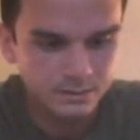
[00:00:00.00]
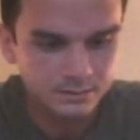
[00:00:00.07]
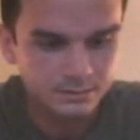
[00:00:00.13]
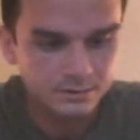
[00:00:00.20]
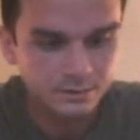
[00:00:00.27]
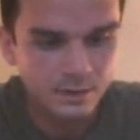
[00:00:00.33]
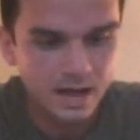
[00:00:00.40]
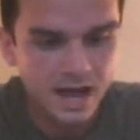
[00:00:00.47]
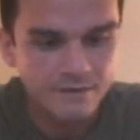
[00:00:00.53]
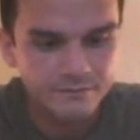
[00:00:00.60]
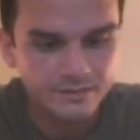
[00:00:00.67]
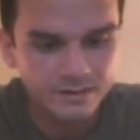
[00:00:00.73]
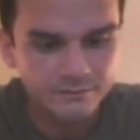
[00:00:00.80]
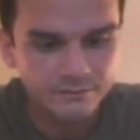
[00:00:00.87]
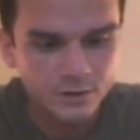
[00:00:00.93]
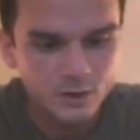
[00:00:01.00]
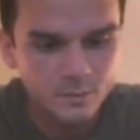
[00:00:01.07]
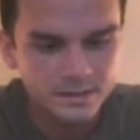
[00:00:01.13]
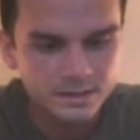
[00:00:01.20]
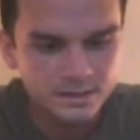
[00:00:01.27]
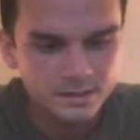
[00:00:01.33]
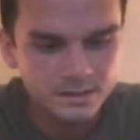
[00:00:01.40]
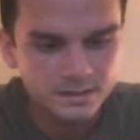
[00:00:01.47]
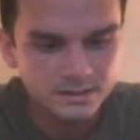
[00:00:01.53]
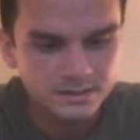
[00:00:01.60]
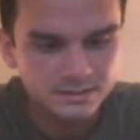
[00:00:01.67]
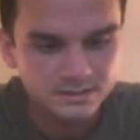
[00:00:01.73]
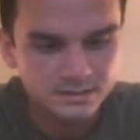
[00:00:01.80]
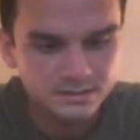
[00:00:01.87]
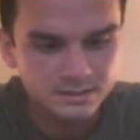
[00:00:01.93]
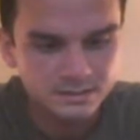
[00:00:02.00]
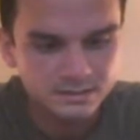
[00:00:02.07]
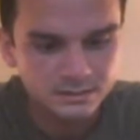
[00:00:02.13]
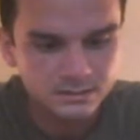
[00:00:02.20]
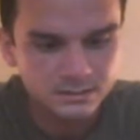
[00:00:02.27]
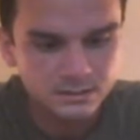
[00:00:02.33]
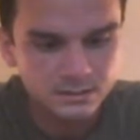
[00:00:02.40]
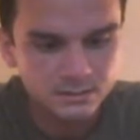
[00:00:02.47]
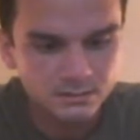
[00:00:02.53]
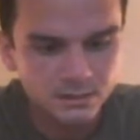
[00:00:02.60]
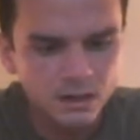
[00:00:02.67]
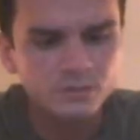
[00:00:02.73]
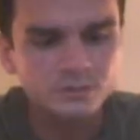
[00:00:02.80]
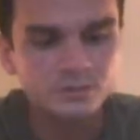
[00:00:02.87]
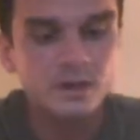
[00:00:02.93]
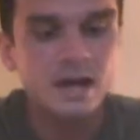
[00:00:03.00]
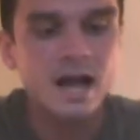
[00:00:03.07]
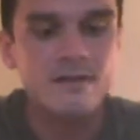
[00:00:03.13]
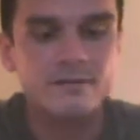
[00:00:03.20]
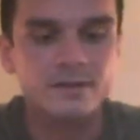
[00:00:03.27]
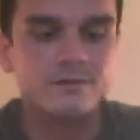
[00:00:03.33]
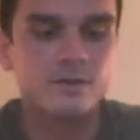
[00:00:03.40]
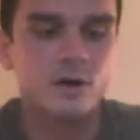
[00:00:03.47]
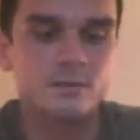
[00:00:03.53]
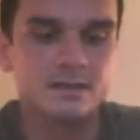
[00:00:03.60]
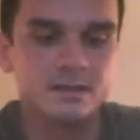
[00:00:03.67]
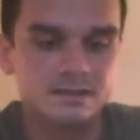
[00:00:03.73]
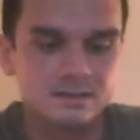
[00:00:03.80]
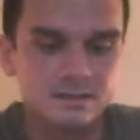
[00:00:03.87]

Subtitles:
Do you have any phobias? Oh, do I have any phobias?